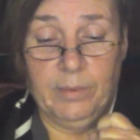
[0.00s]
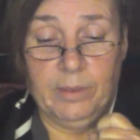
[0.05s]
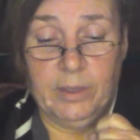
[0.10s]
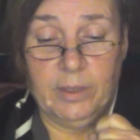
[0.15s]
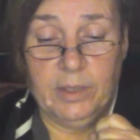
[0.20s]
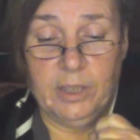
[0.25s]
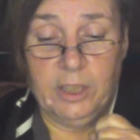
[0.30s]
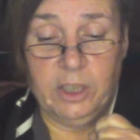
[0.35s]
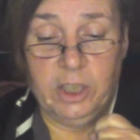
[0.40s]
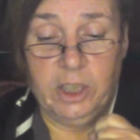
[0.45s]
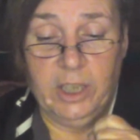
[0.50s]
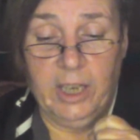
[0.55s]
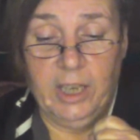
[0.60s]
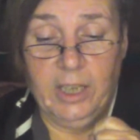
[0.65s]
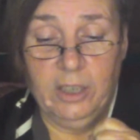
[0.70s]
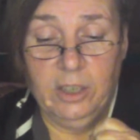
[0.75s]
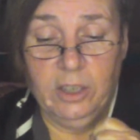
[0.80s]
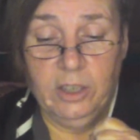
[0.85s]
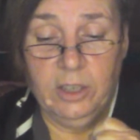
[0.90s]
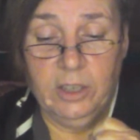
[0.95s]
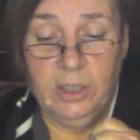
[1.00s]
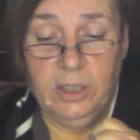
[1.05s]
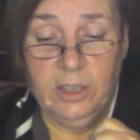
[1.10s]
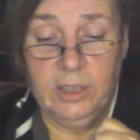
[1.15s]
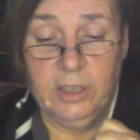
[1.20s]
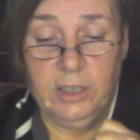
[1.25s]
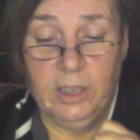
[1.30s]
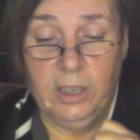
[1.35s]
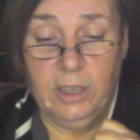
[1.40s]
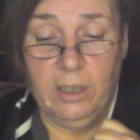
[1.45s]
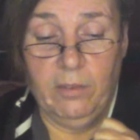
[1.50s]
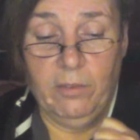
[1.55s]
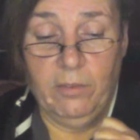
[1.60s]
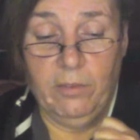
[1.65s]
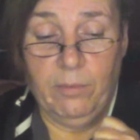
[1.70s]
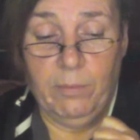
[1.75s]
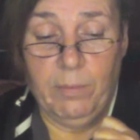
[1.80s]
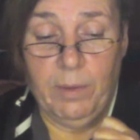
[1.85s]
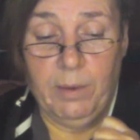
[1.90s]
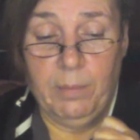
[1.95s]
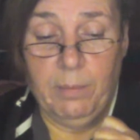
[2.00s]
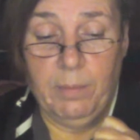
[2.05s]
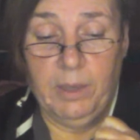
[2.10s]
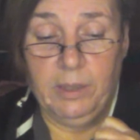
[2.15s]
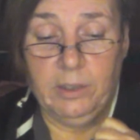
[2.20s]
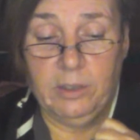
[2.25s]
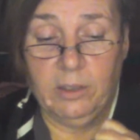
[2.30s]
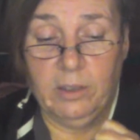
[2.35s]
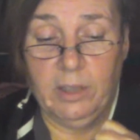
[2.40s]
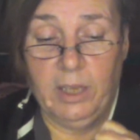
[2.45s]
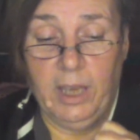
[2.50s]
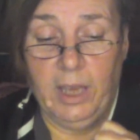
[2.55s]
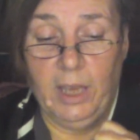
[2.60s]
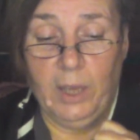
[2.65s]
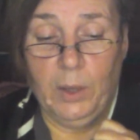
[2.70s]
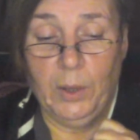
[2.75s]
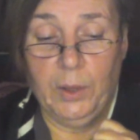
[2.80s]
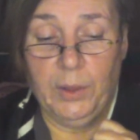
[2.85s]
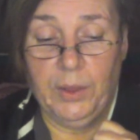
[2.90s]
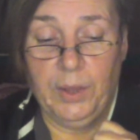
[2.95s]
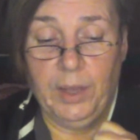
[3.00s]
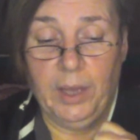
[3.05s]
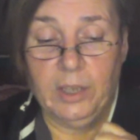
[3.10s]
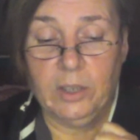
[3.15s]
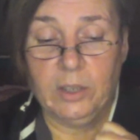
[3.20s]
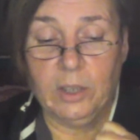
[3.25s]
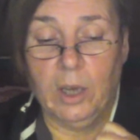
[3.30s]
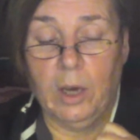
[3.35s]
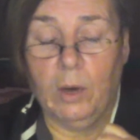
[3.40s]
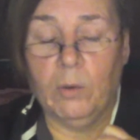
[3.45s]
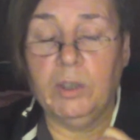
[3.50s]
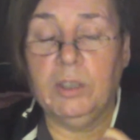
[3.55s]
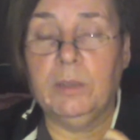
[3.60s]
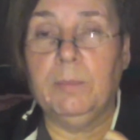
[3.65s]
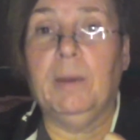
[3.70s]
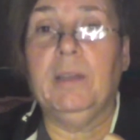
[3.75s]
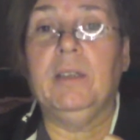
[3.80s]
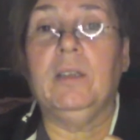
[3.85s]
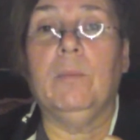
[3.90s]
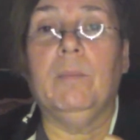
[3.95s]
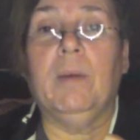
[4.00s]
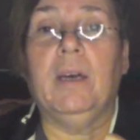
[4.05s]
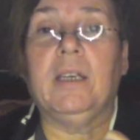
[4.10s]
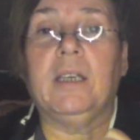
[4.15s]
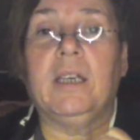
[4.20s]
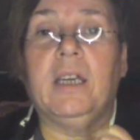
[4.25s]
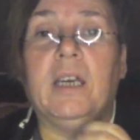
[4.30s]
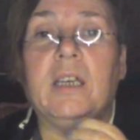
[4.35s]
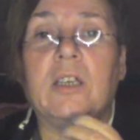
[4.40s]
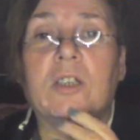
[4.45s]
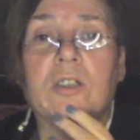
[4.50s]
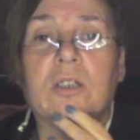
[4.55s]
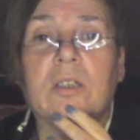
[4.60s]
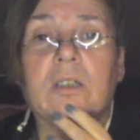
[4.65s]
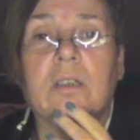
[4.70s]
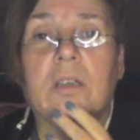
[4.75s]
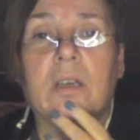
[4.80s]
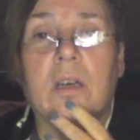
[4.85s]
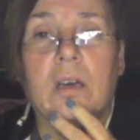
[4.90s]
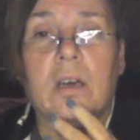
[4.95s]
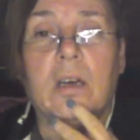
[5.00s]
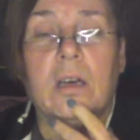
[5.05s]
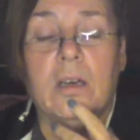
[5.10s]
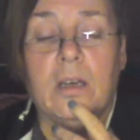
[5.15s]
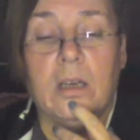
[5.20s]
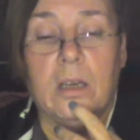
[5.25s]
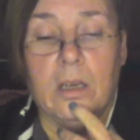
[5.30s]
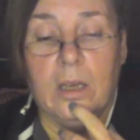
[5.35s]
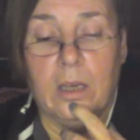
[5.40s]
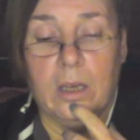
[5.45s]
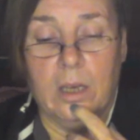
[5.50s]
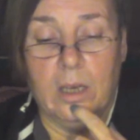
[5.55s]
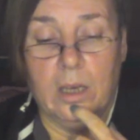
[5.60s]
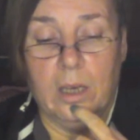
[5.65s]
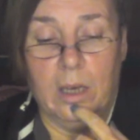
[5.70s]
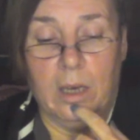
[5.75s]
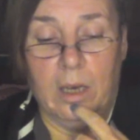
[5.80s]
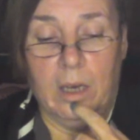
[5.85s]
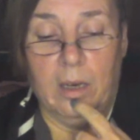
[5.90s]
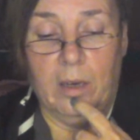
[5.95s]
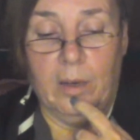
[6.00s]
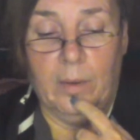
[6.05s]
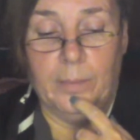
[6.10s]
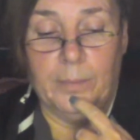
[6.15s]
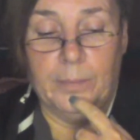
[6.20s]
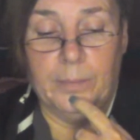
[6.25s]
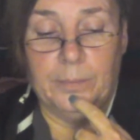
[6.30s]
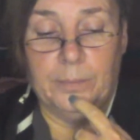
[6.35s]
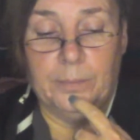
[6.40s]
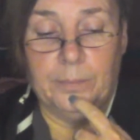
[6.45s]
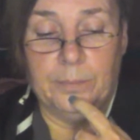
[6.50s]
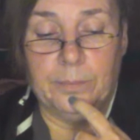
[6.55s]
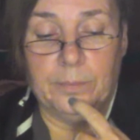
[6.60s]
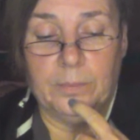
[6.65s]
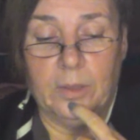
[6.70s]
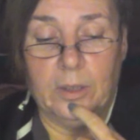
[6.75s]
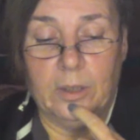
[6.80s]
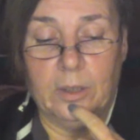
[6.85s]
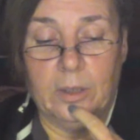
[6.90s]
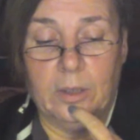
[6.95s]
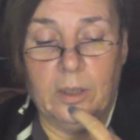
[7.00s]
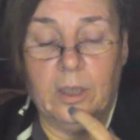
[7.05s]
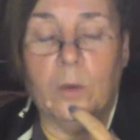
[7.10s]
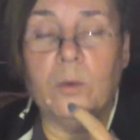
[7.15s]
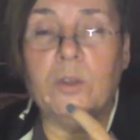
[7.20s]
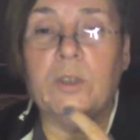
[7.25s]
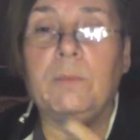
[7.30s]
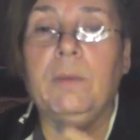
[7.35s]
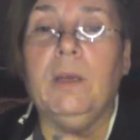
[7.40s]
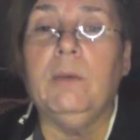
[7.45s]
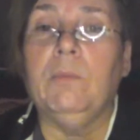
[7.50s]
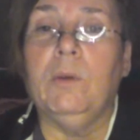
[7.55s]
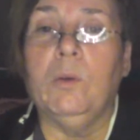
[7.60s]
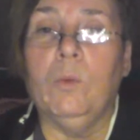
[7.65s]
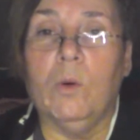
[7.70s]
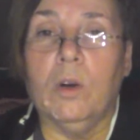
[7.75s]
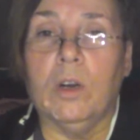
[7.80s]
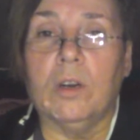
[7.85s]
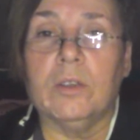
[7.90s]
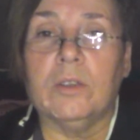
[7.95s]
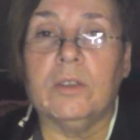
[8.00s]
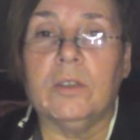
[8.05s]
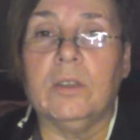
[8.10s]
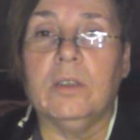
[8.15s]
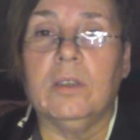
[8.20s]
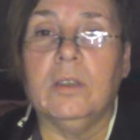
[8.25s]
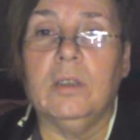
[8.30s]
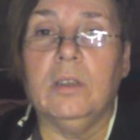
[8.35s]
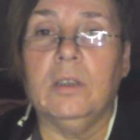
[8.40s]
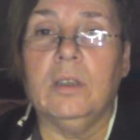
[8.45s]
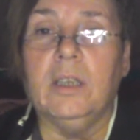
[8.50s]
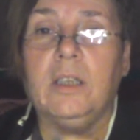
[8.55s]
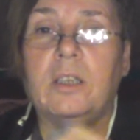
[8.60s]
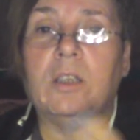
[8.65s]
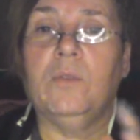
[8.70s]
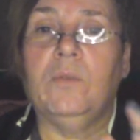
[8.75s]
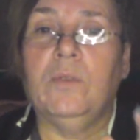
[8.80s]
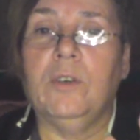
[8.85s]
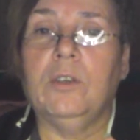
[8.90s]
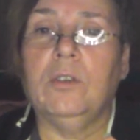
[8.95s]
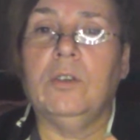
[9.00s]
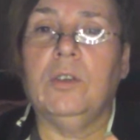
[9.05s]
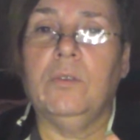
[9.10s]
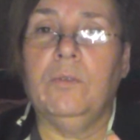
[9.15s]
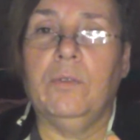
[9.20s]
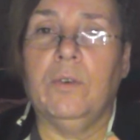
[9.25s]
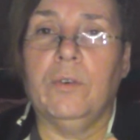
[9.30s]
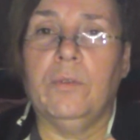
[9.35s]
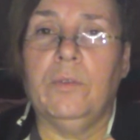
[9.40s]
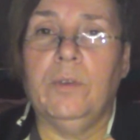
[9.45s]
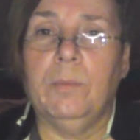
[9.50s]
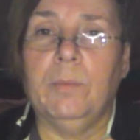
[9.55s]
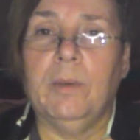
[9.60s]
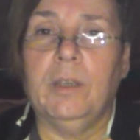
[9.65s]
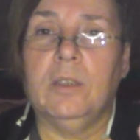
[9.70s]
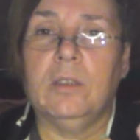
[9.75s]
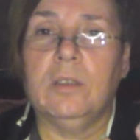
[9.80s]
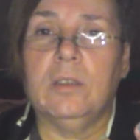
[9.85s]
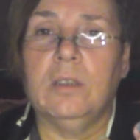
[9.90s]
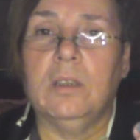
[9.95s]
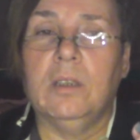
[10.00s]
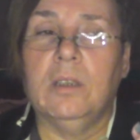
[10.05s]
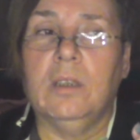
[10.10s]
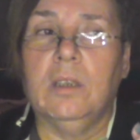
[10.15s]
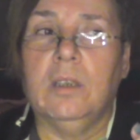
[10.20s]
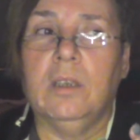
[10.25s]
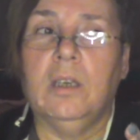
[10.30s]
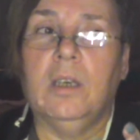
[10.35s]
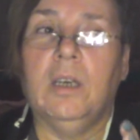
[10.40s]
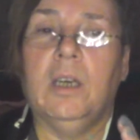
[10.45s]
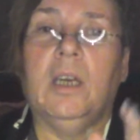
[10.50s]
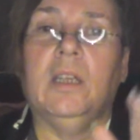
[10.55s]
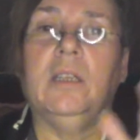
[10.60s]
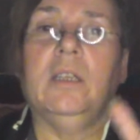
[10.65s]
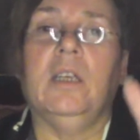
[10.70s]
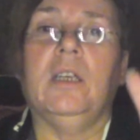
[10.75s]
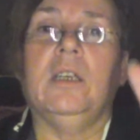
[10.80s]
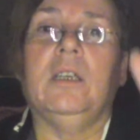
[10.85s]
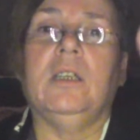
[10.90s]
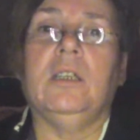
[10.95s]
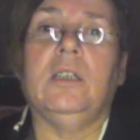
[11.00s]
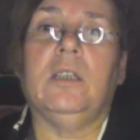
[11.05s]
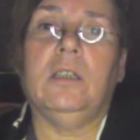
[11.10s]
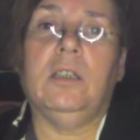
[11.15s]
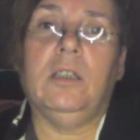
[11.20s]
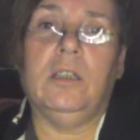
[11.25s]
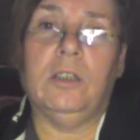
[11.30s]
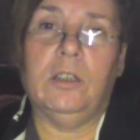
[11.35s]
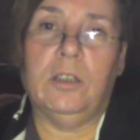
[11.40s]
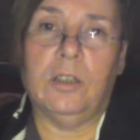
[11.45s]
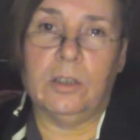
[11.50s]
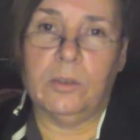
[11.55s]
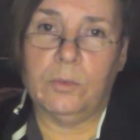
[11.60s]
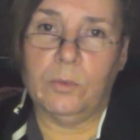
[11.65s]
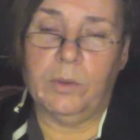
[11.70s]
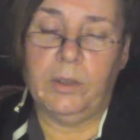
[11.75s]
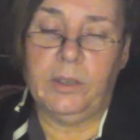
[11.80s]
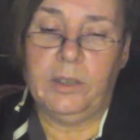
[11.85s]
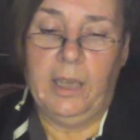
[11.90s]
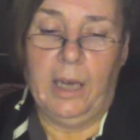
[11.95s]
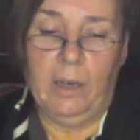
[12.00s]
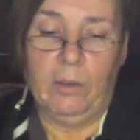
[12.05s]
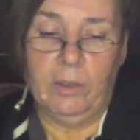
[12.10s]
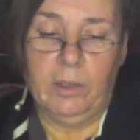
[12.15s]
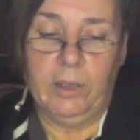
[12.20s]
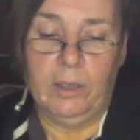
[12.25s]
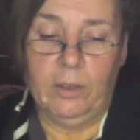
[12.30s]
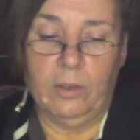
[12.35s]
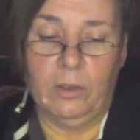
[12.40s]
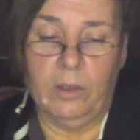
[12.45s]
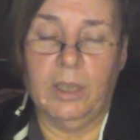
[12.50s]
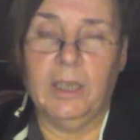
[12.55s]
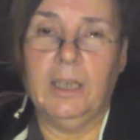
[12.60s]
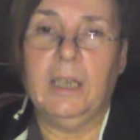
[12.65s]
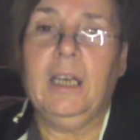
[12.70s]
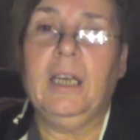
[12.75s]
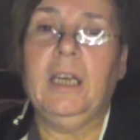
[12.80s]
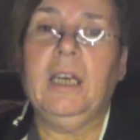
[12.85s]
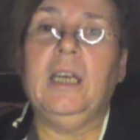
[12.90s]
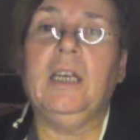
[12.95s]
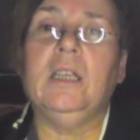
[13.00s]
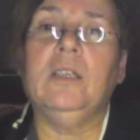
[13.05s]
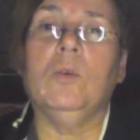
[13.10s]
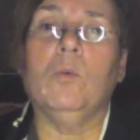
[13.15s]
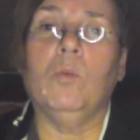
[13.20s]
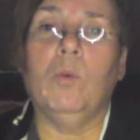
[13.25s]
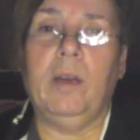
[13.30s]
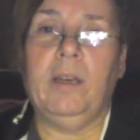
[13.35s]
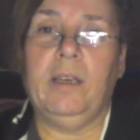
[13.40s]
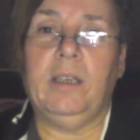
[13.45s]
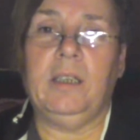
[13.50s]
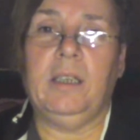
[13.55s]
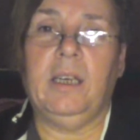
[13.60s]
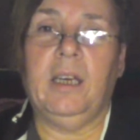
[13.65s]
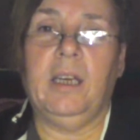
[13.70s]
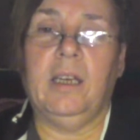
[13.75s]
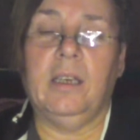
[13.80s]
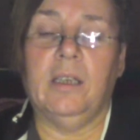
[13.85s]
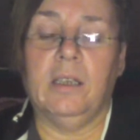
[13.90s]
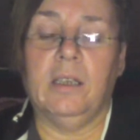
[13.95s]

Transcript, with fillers: The challenges of my mental health has always been the medication. They always made me worse. Like, you feel good for a few months, and then you just went downhill. And the weight gain.